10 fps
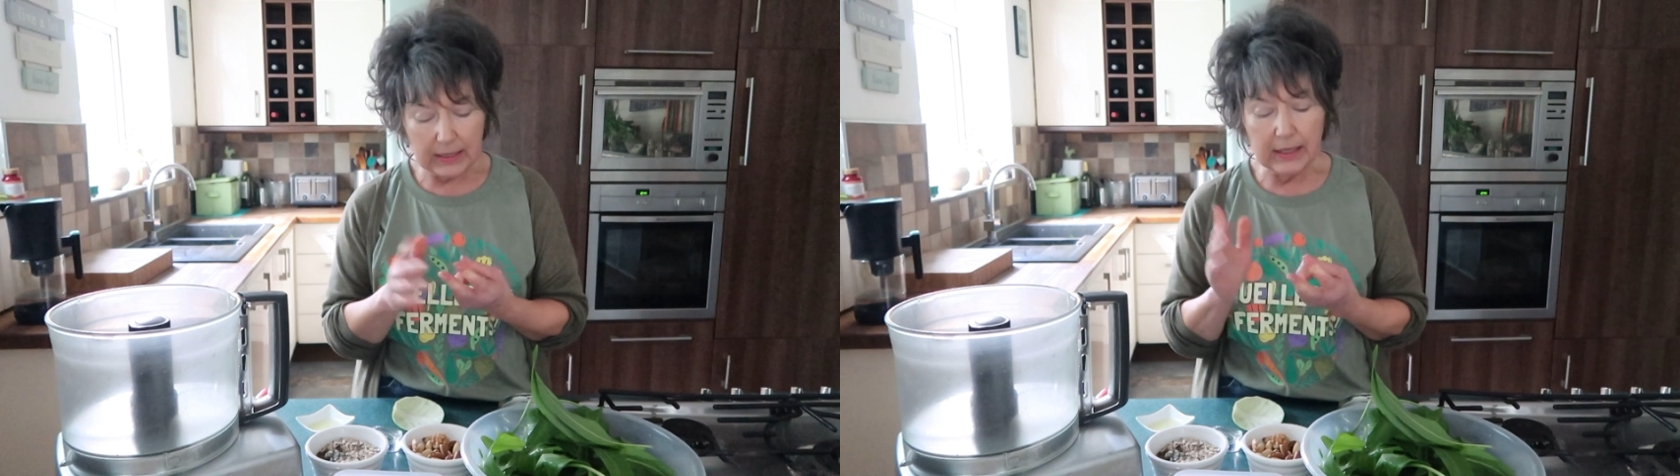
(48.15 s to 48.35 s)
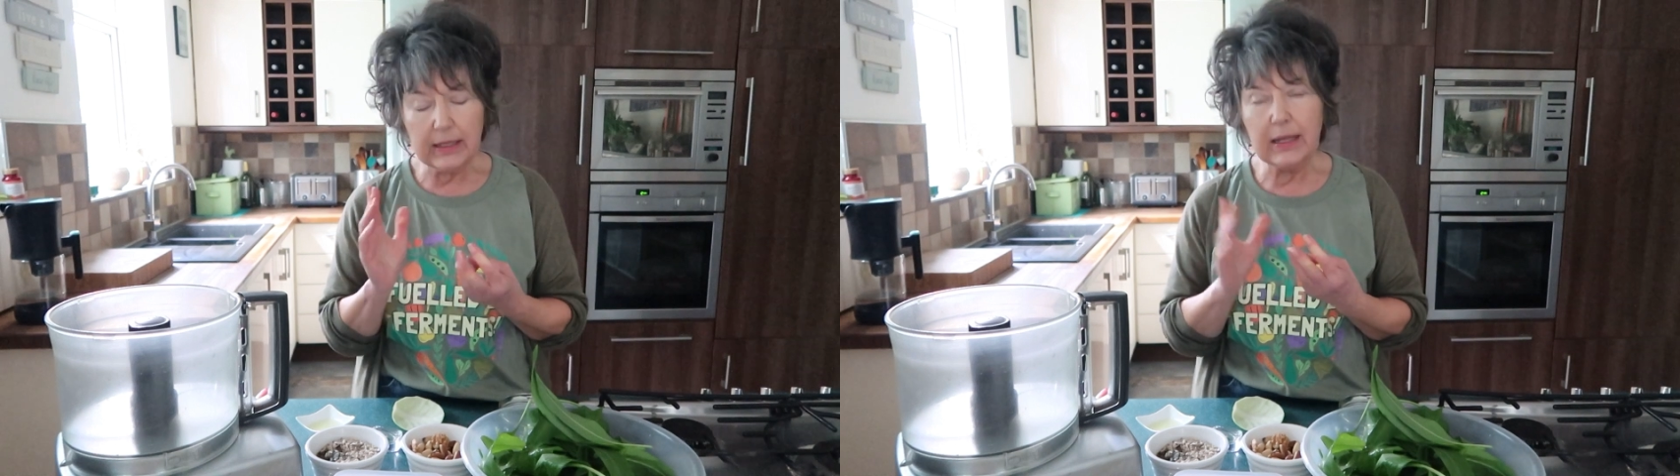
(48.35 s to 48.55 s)

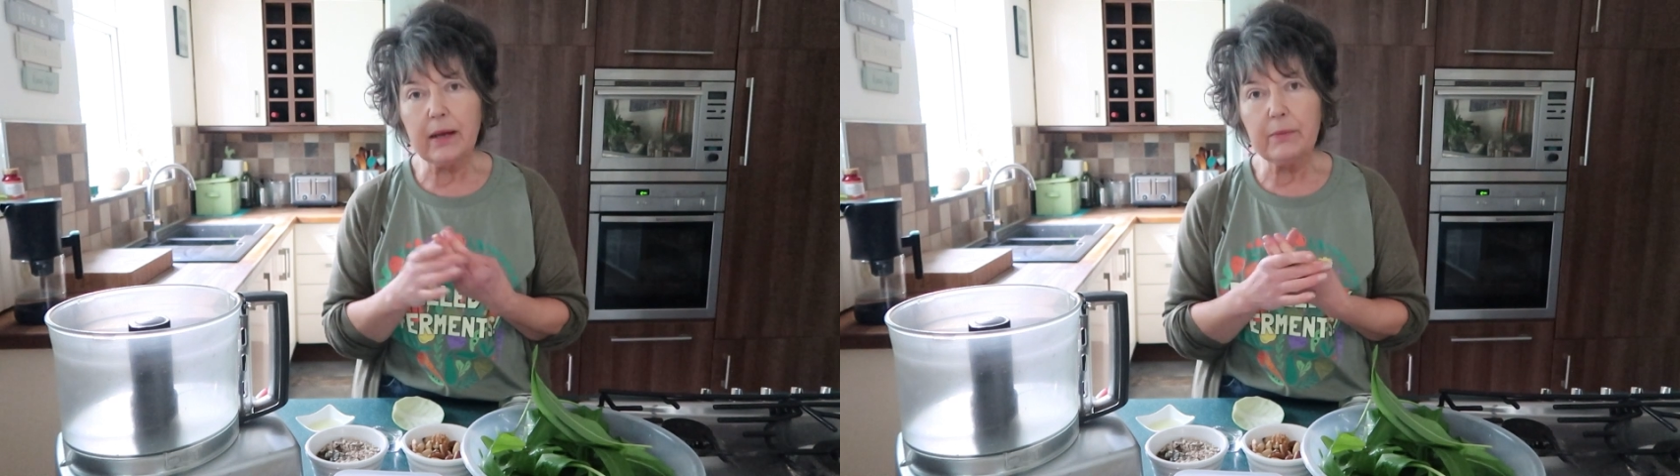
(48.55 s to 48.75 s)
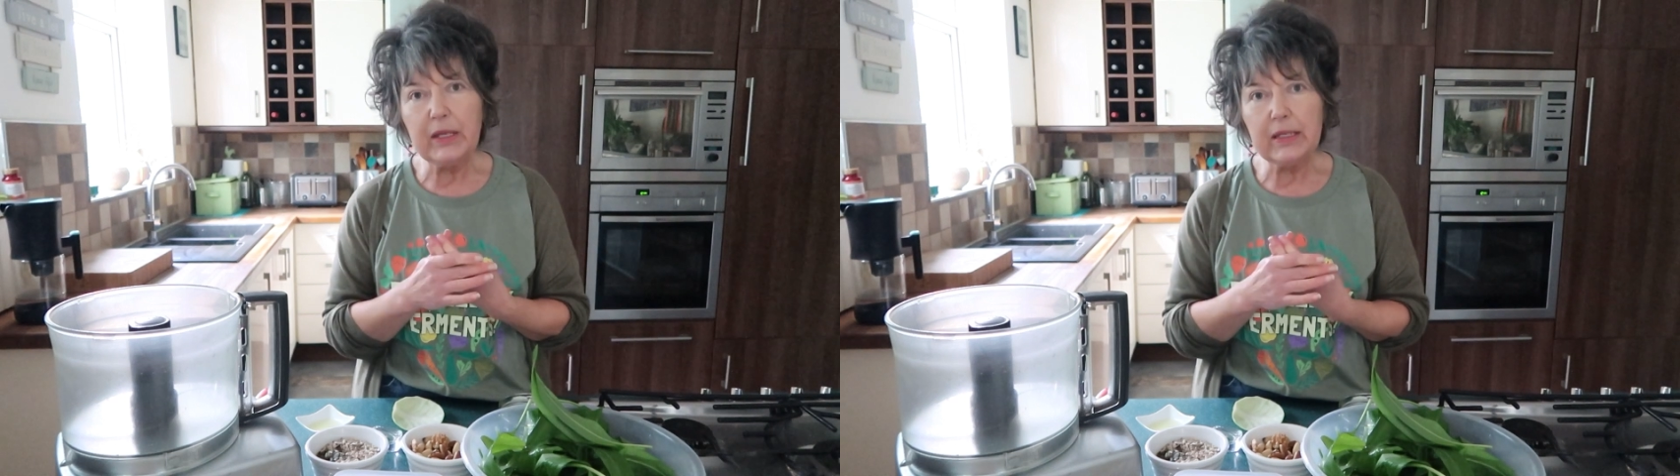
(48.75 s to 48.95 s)
and
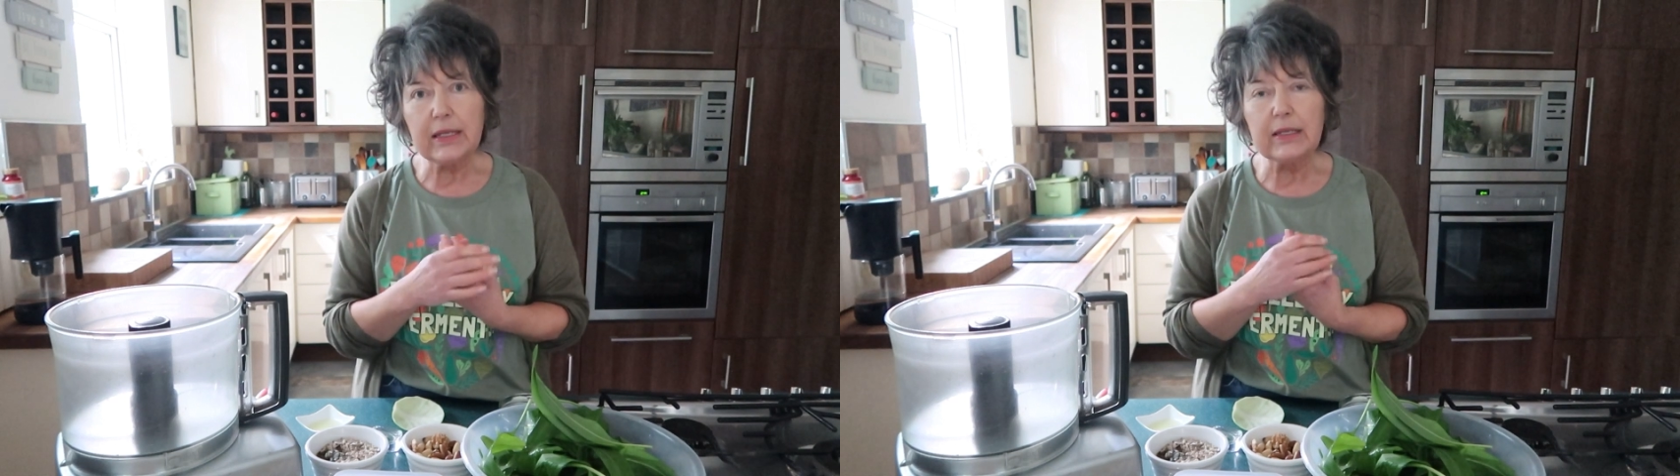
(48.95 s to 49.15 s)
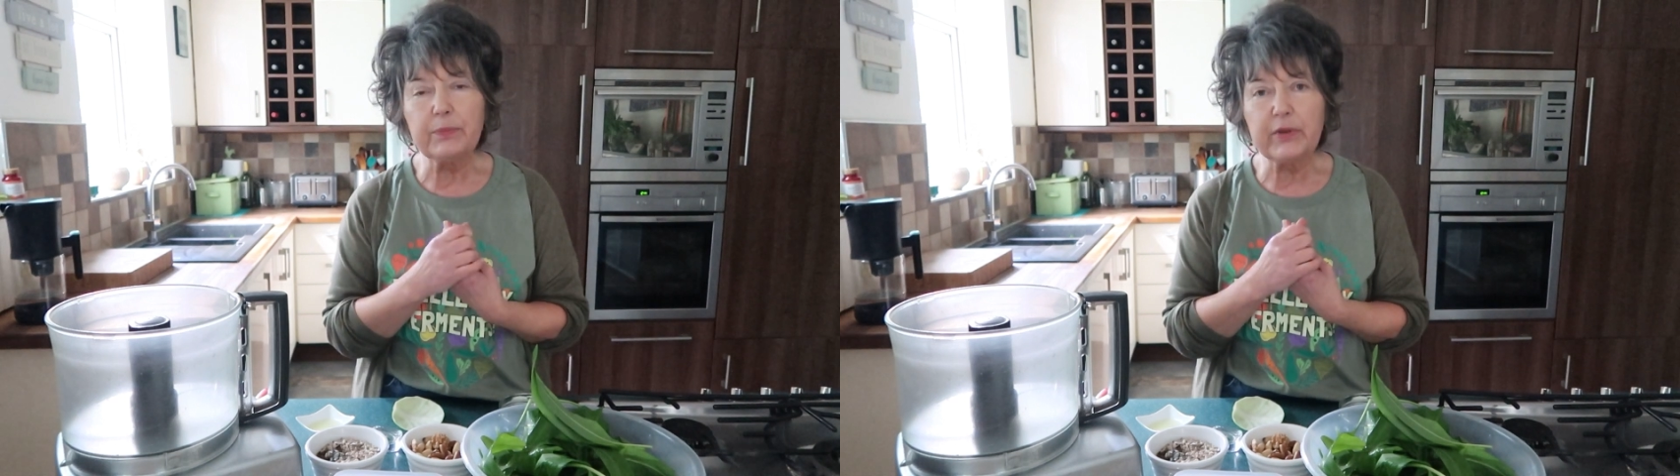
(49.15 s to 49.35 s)
that means
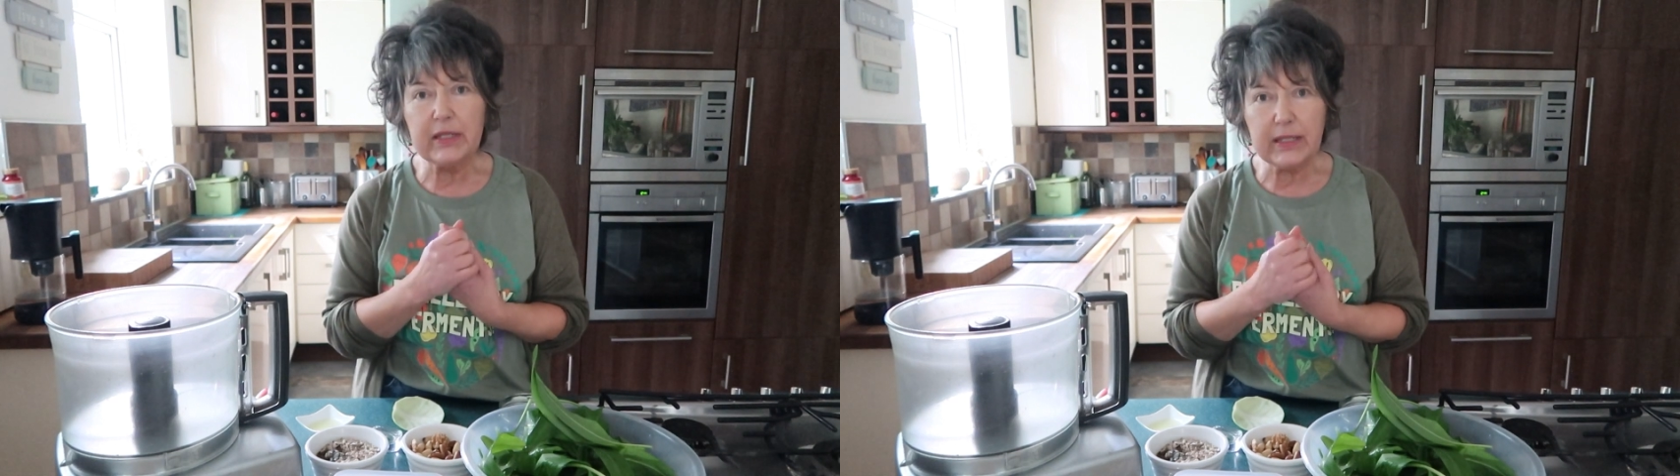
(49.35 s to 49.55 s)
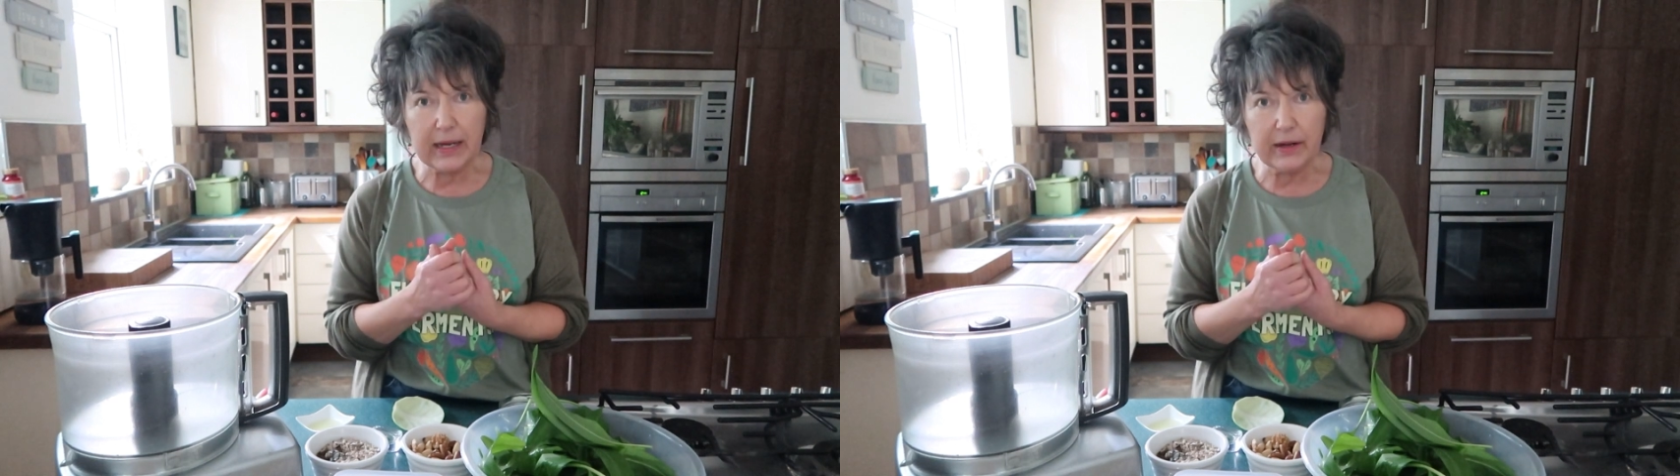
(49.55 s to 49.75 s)
it's
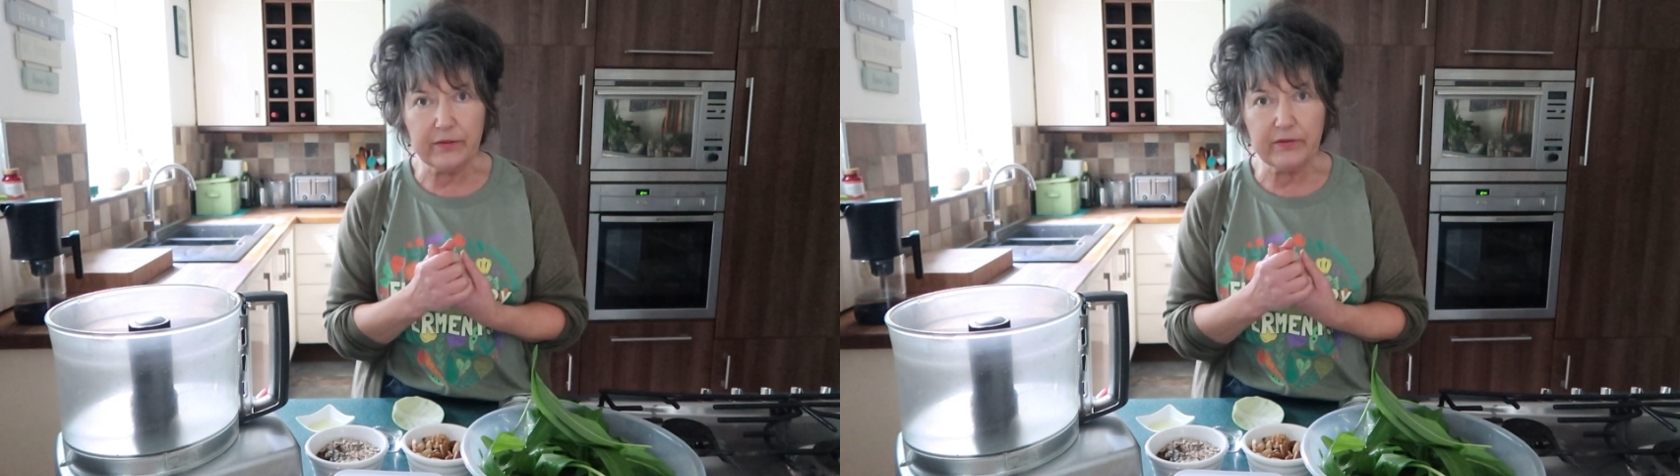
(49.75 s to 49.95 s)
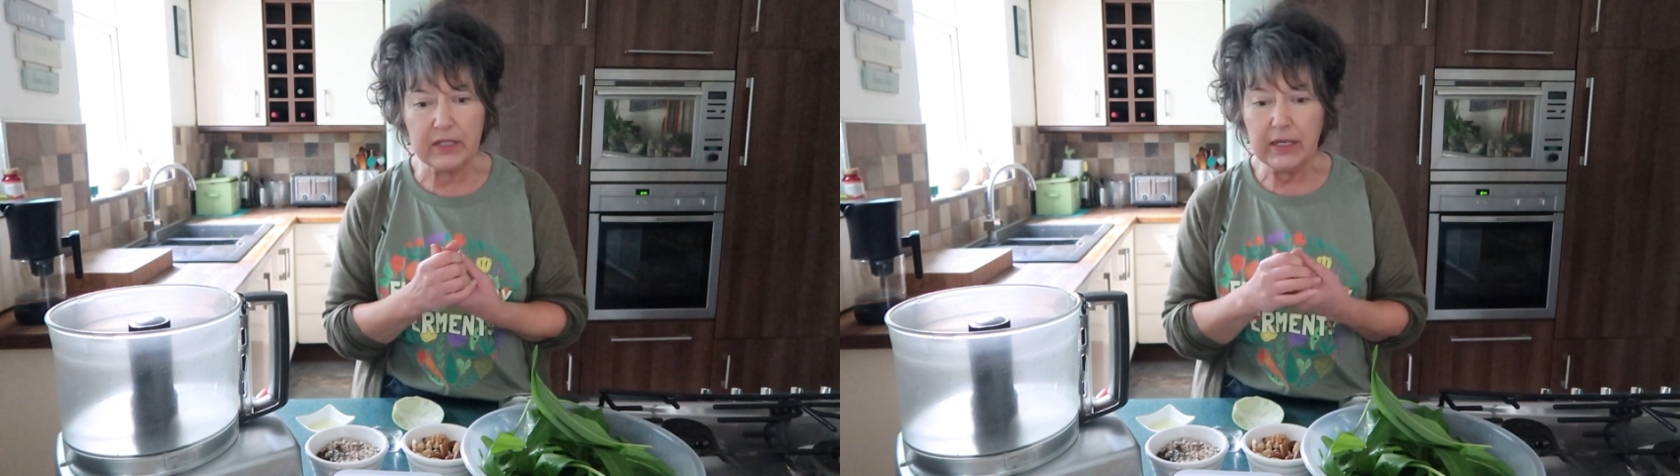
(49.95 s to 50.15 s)

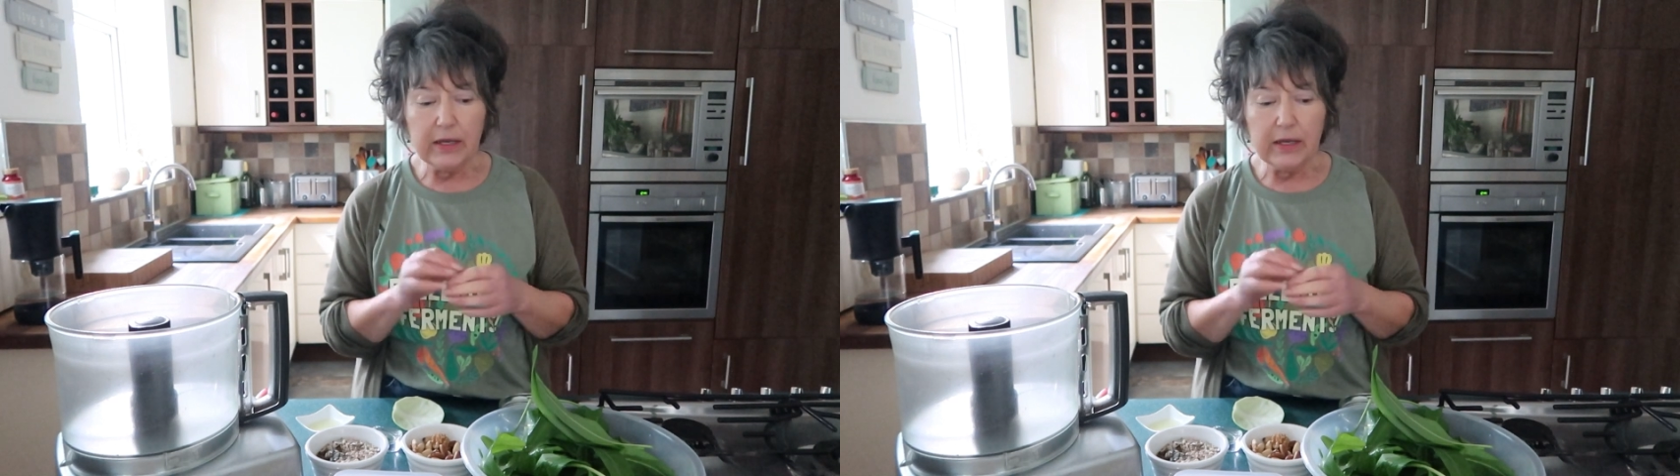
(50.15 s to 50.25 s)
preserved